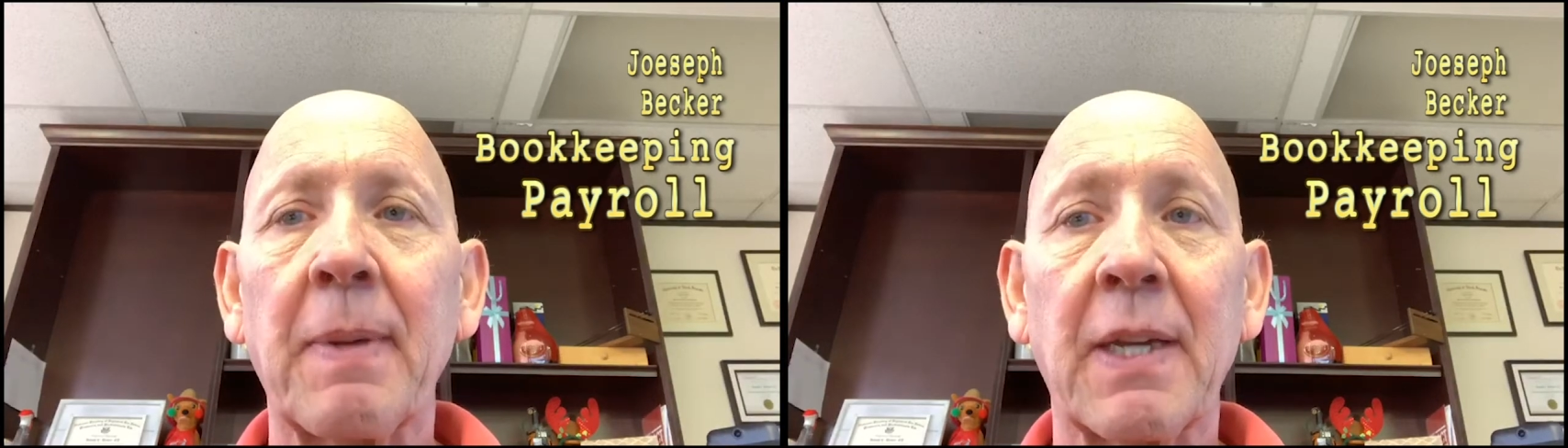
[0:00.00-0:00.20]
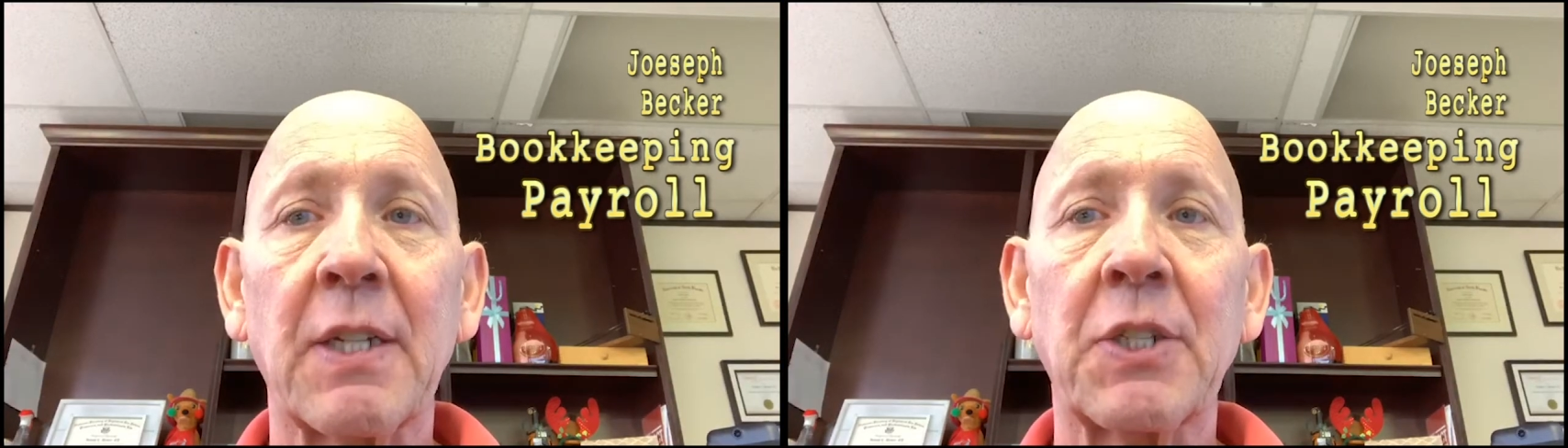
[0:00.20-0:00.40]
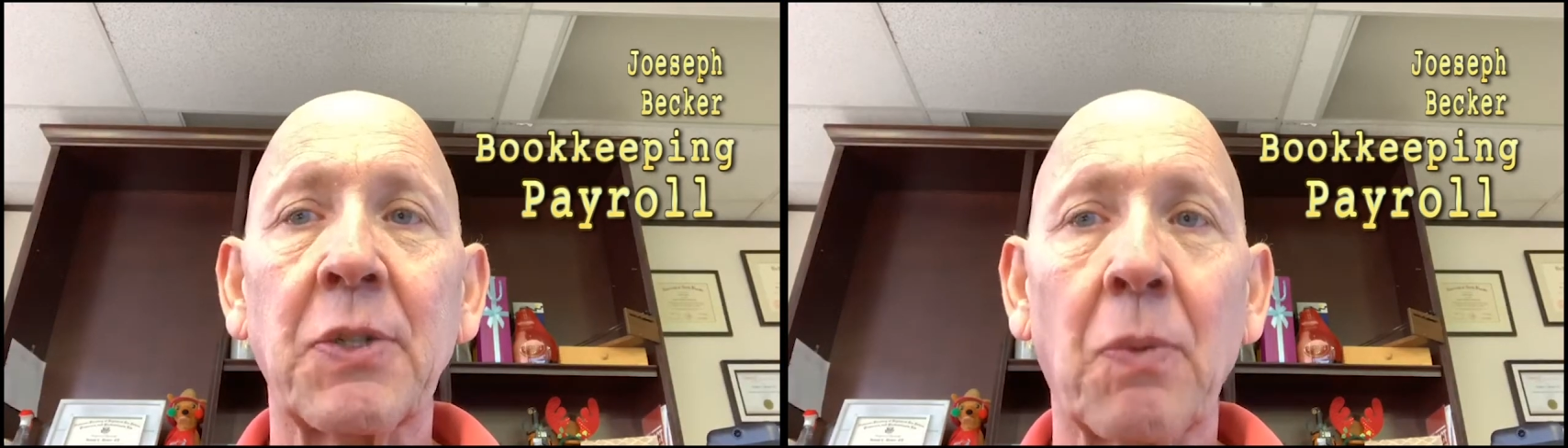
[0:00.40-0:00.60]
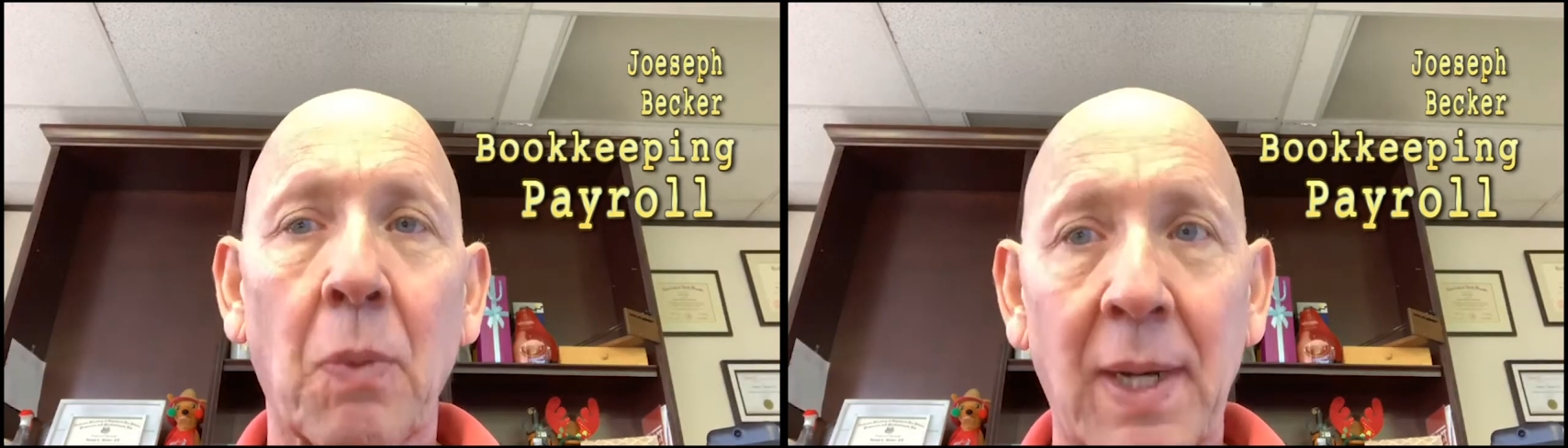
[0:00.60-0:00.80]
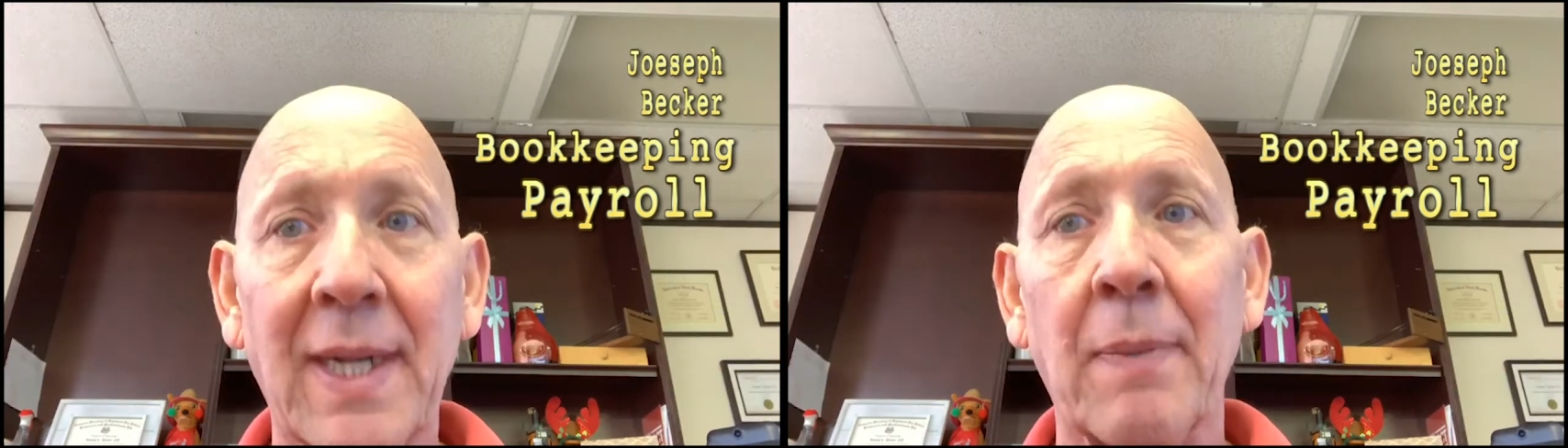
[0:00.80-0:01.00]
because you
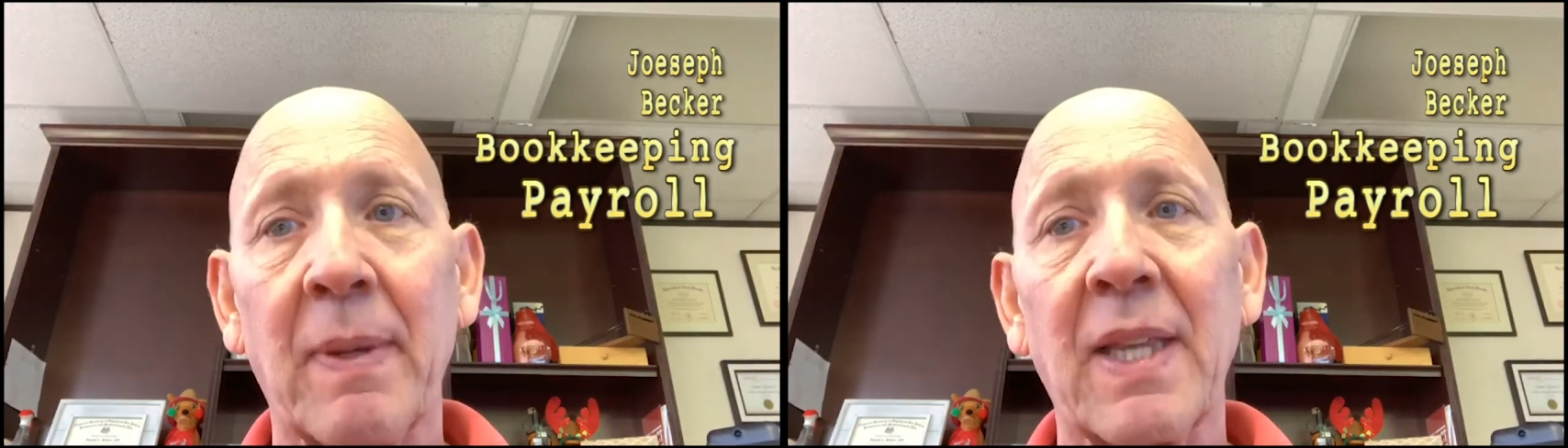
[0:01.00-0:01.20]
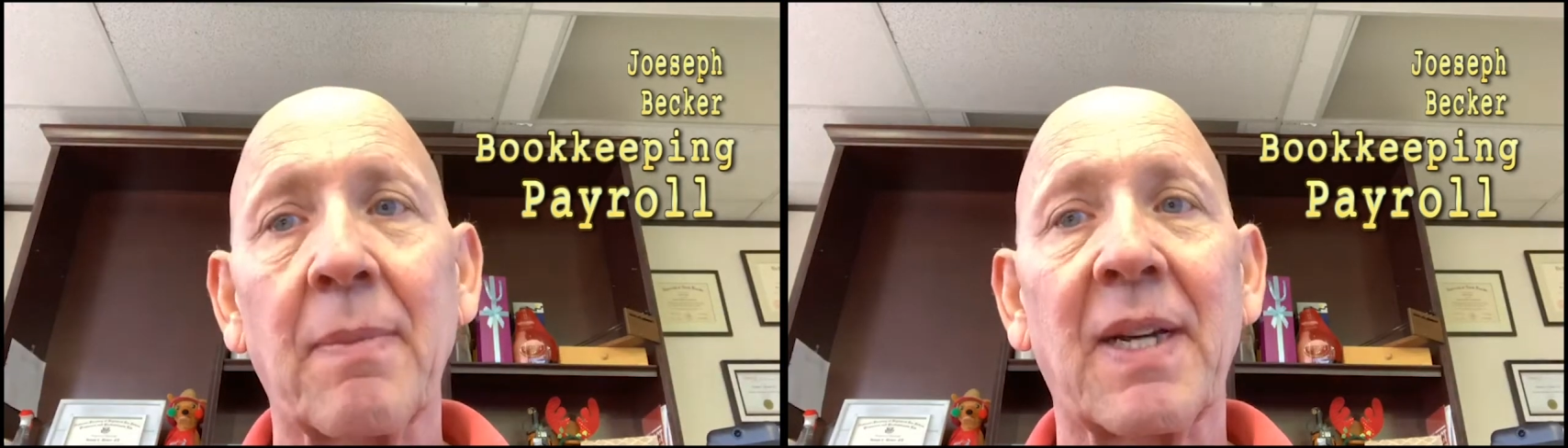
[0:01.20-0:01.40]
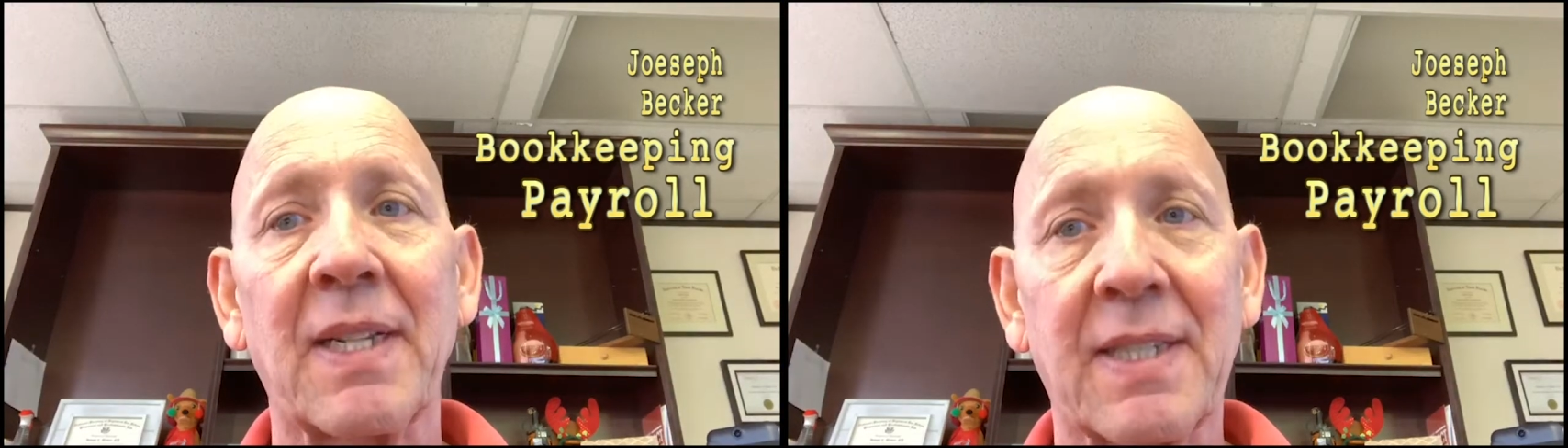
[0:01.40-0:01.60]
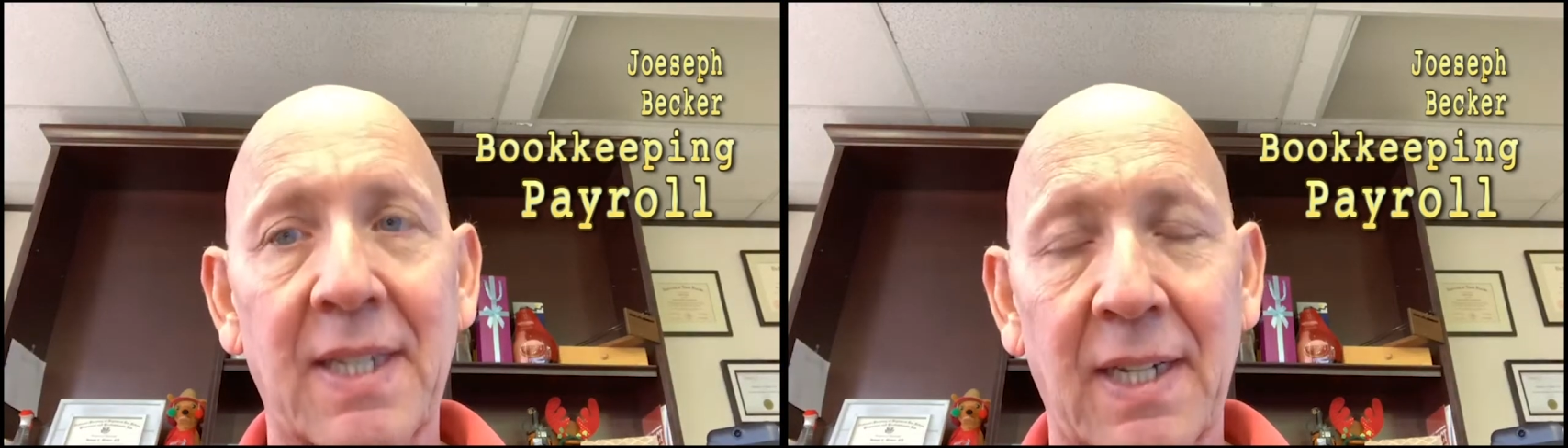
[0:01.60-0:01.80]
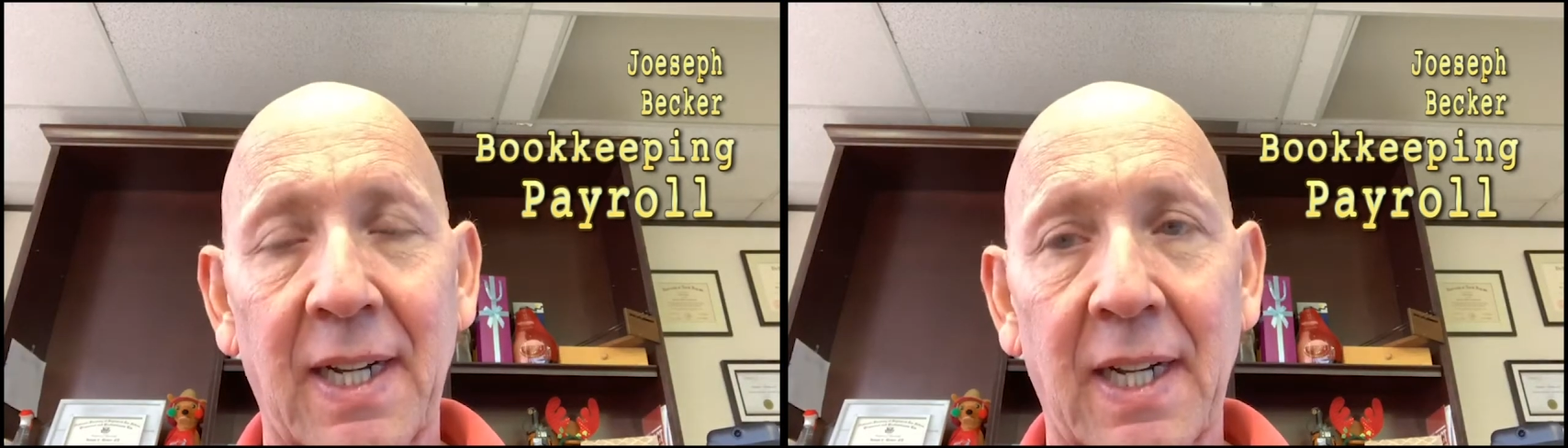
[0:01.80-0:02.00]
want to pay them on a
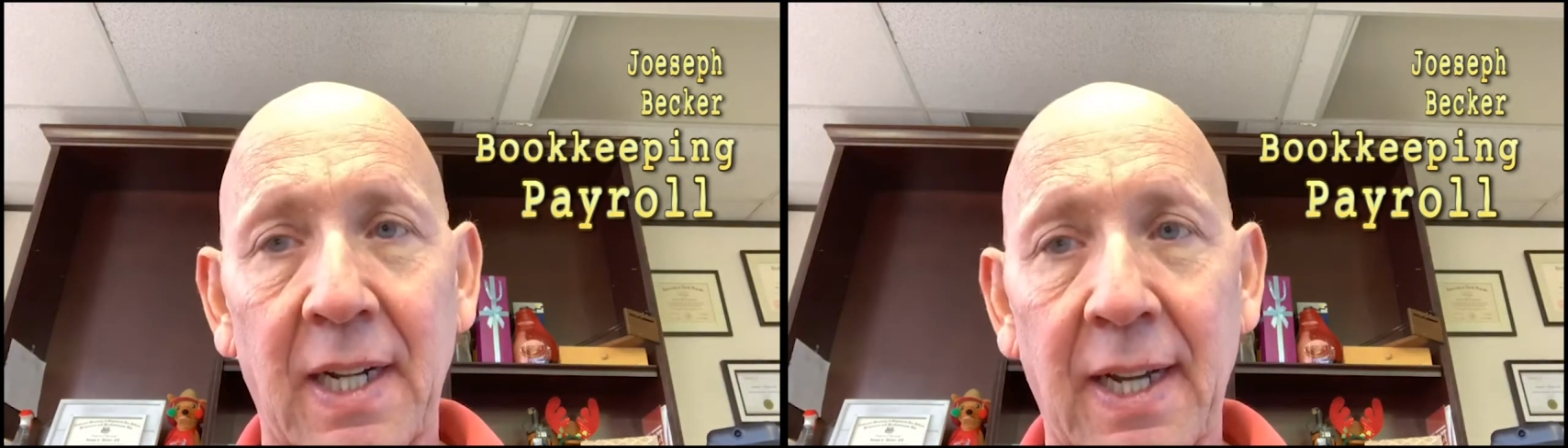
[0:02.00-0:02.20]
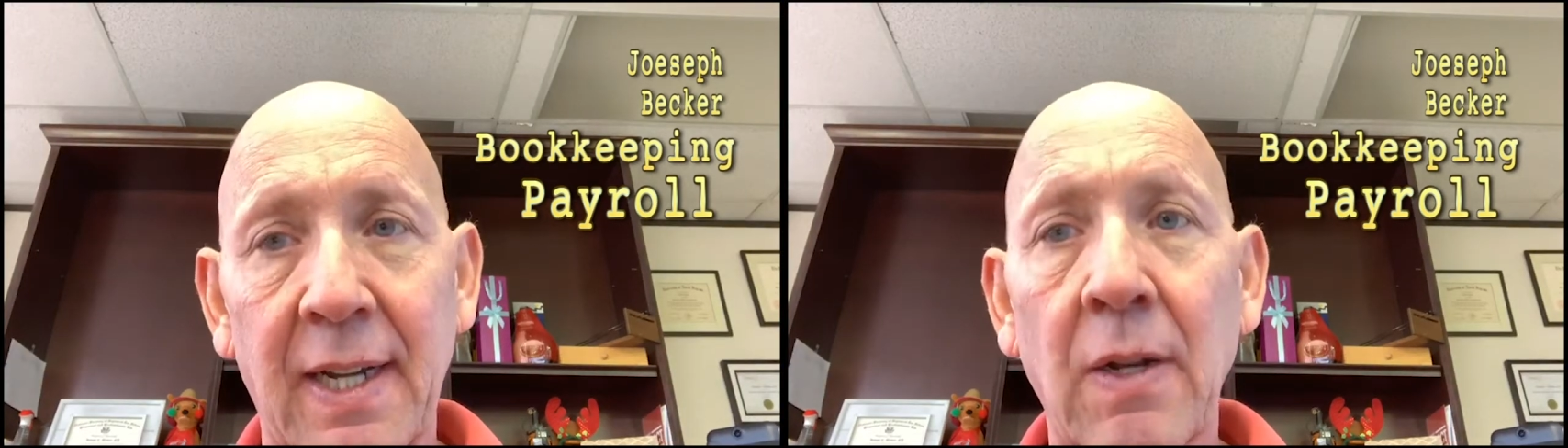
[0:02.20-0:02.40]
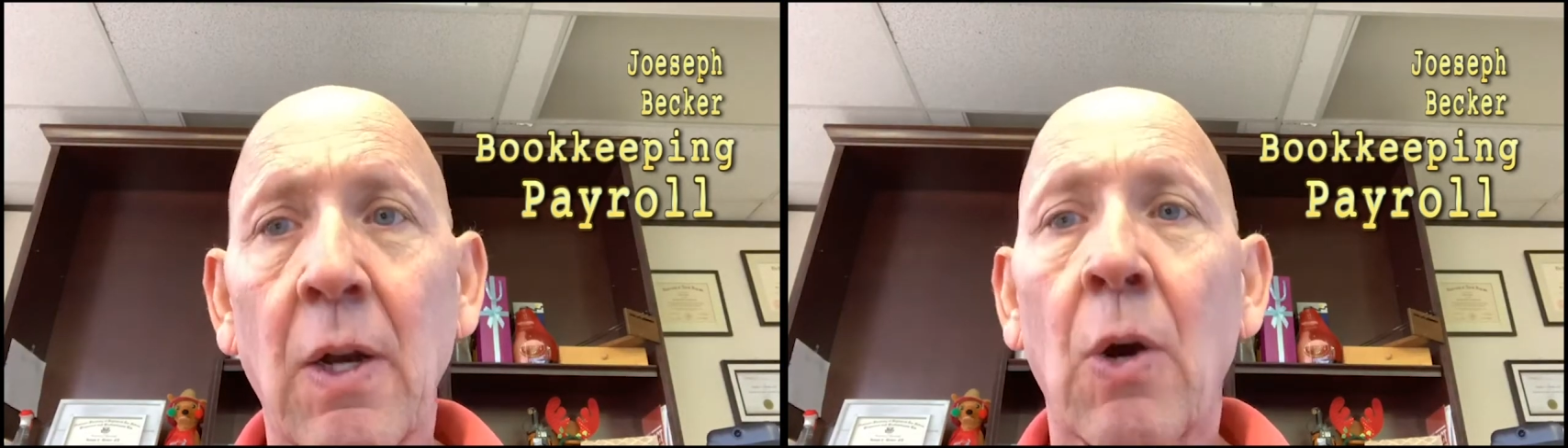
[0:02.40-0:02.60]
1099